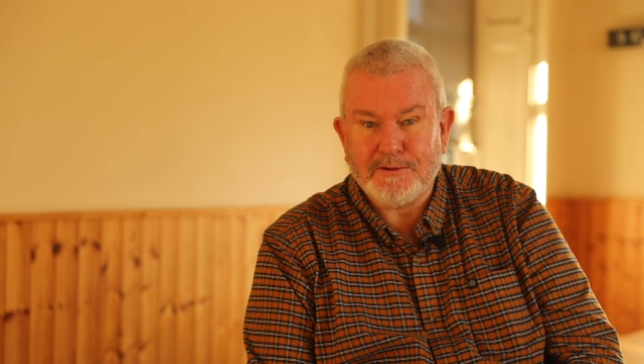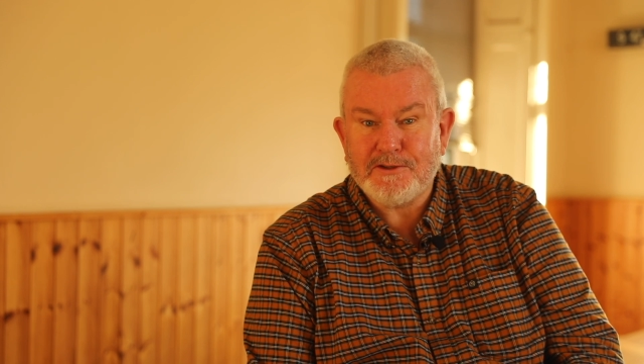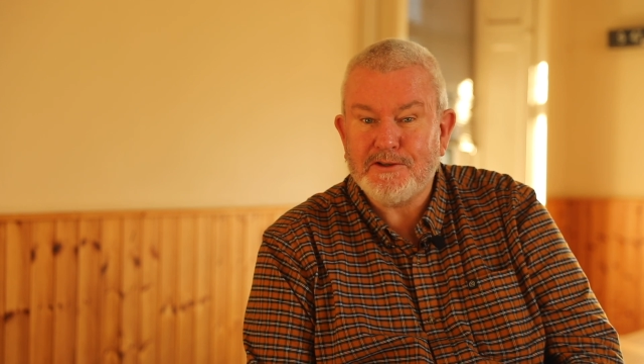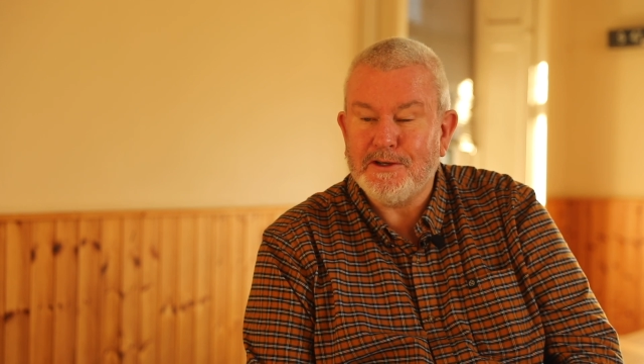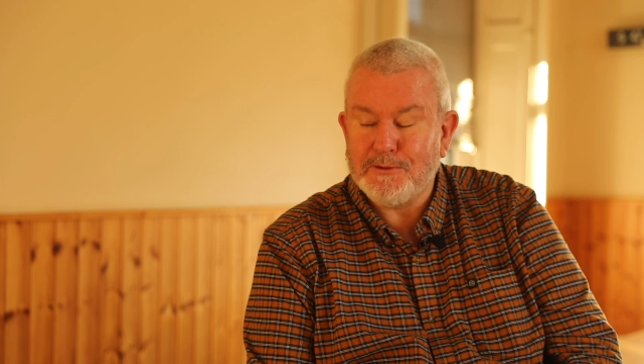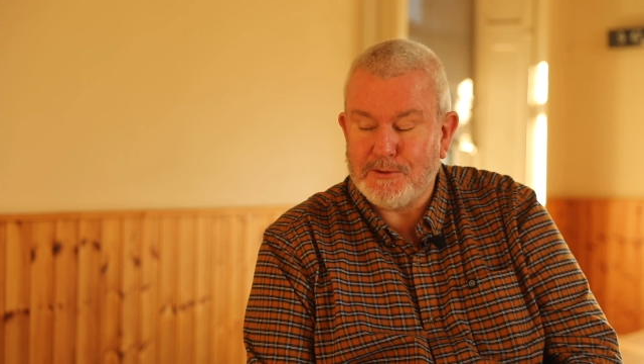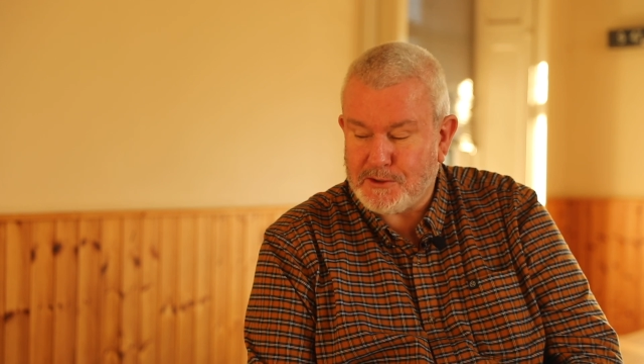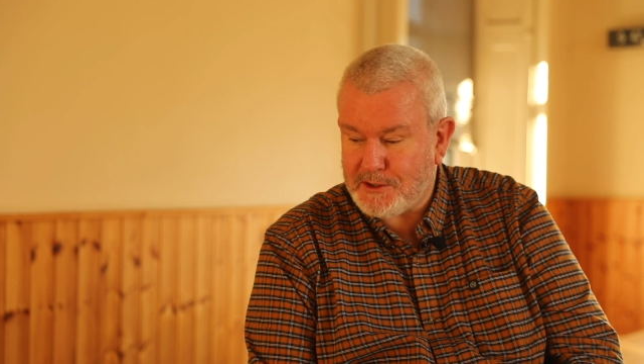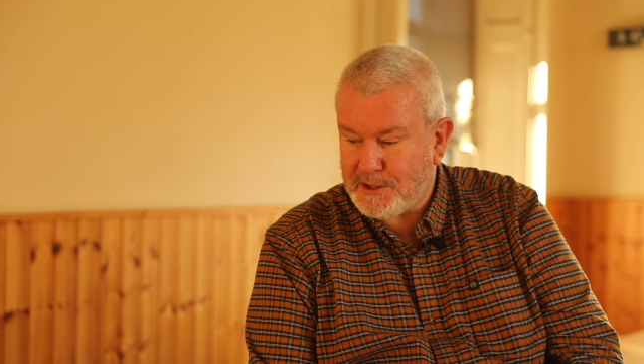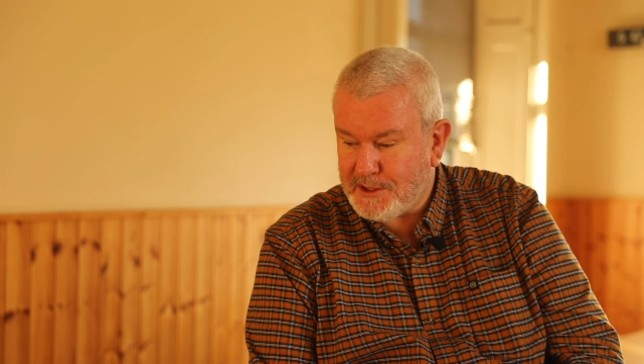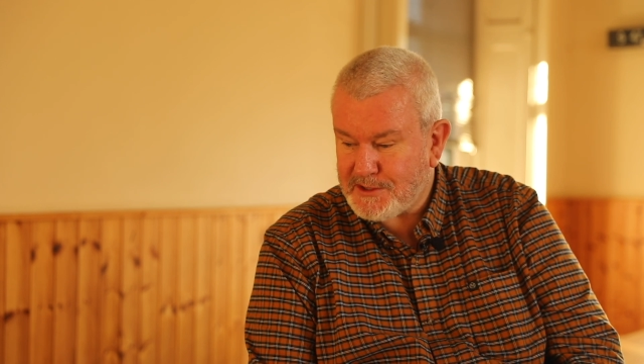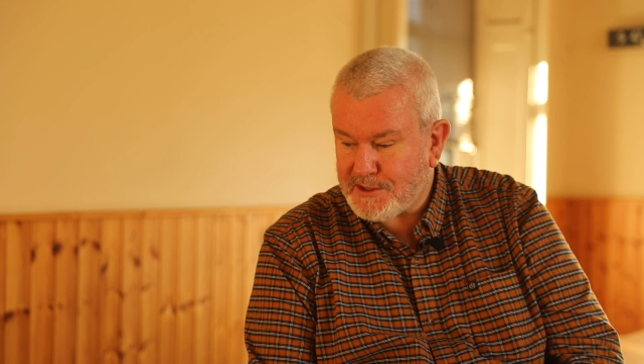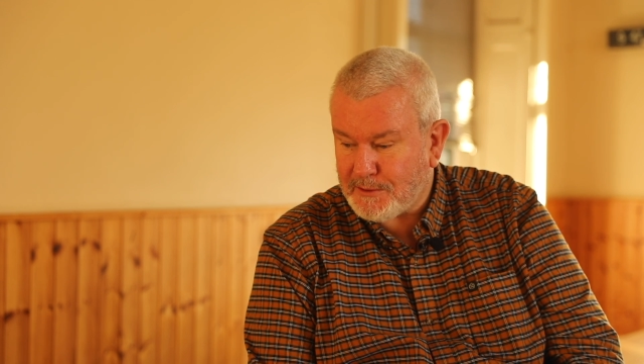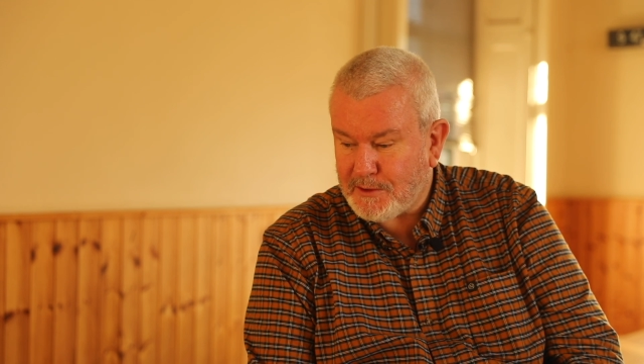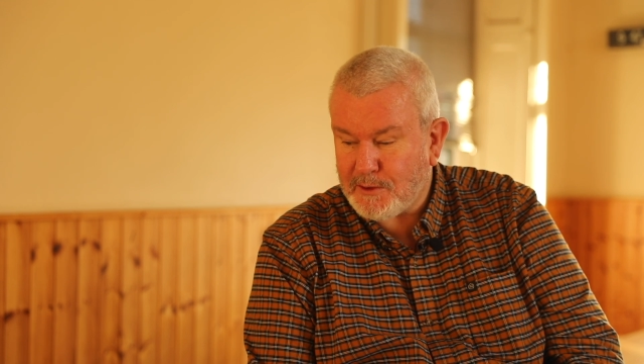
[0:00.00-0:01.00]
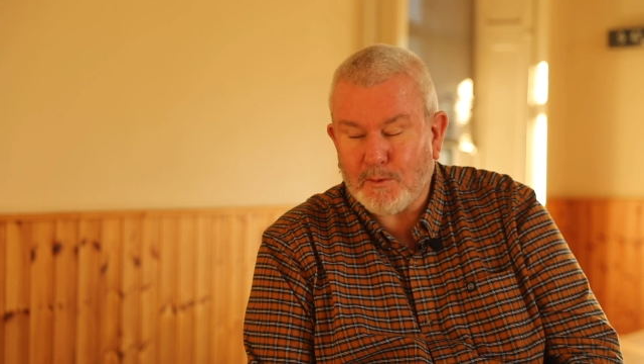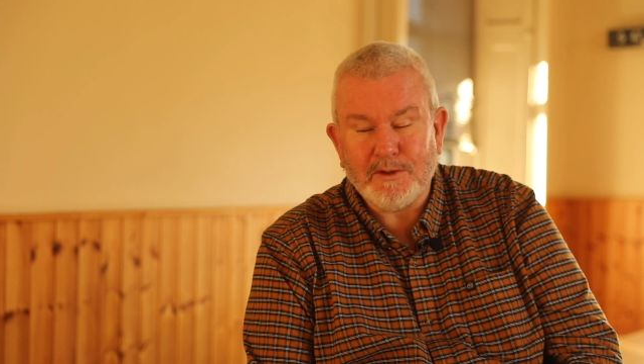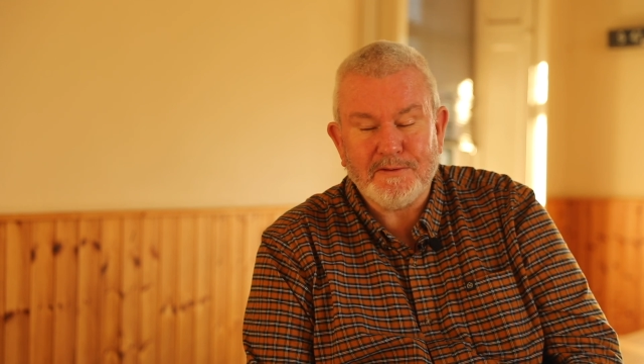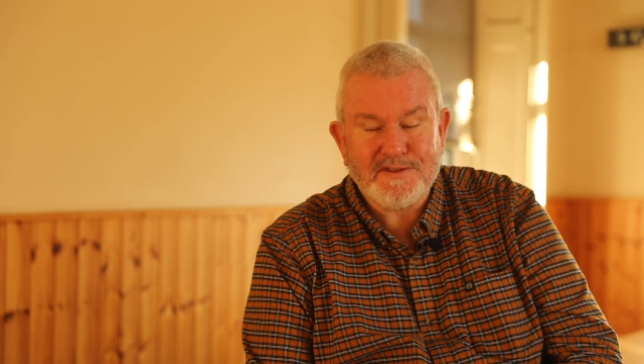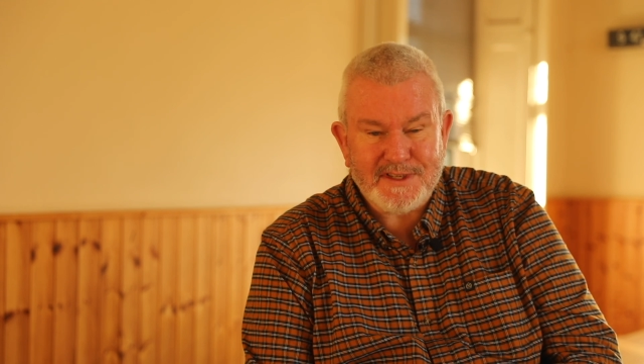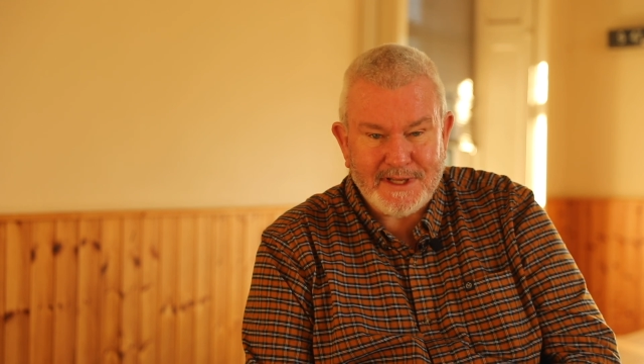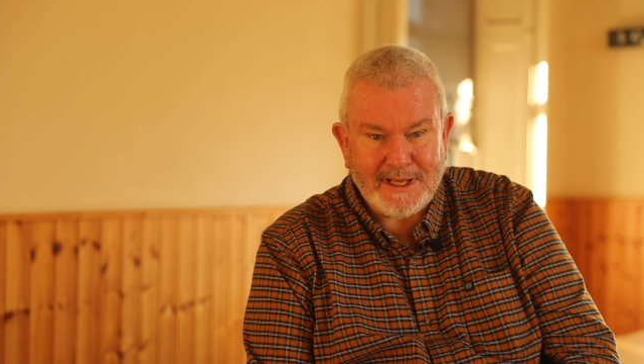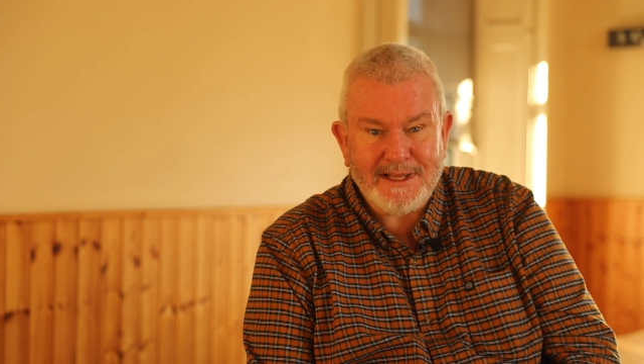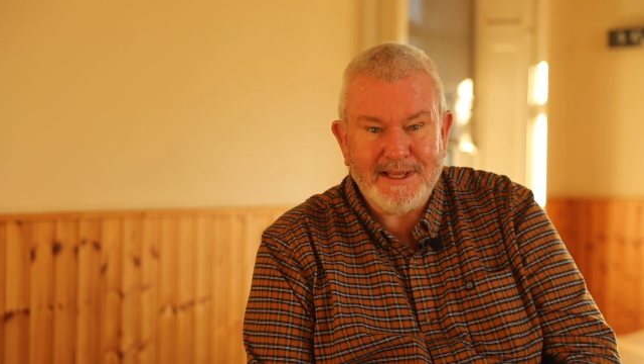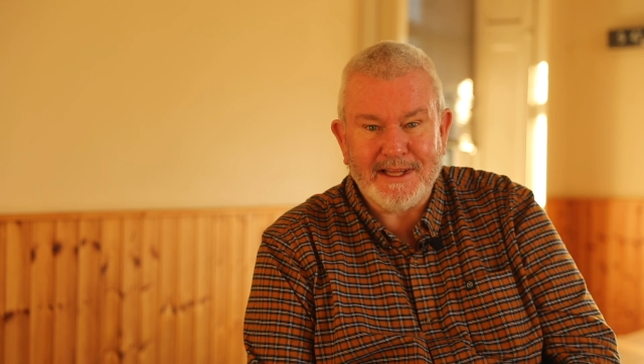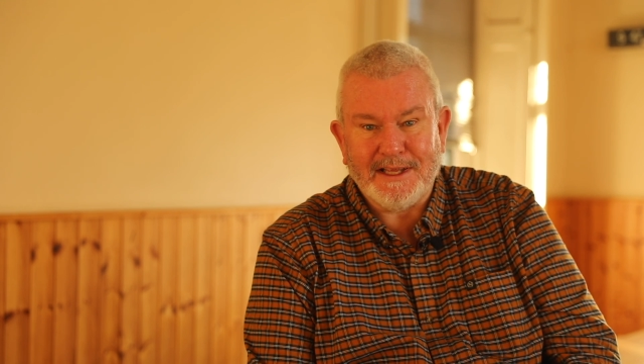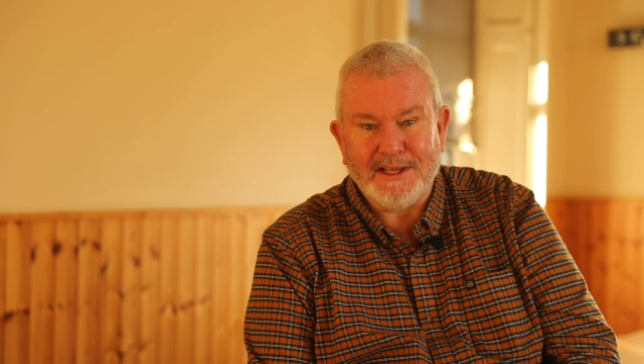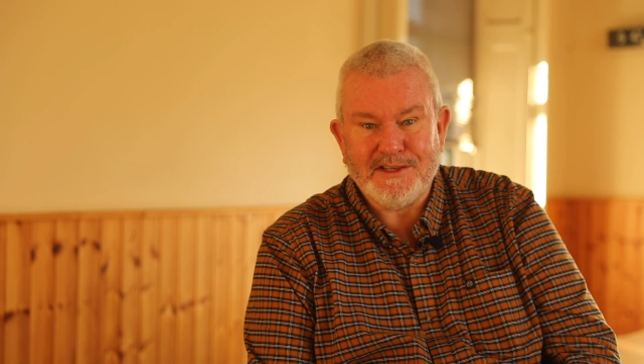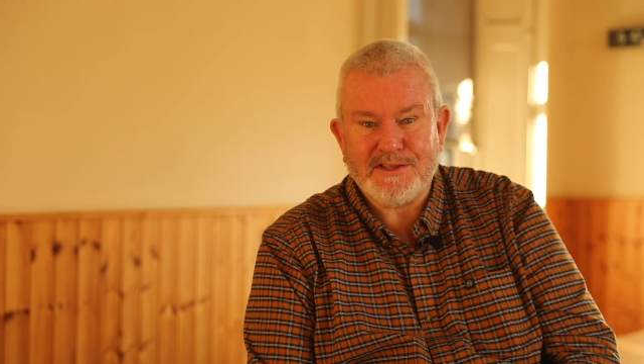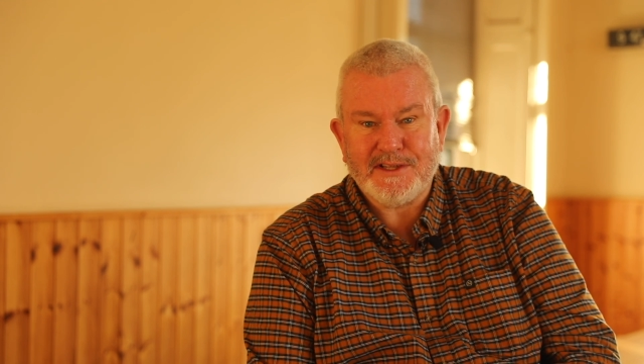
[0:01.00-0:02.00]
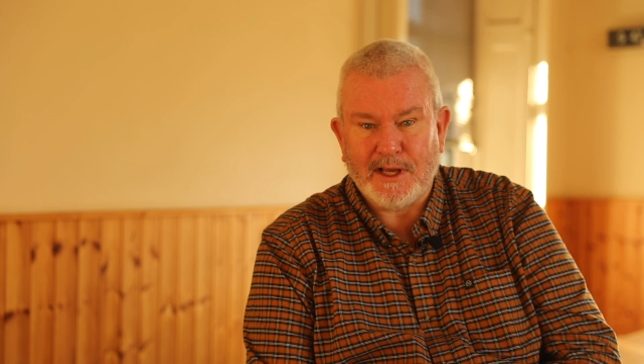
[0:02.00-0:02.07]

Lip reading: 300 years ago, you would have seen these.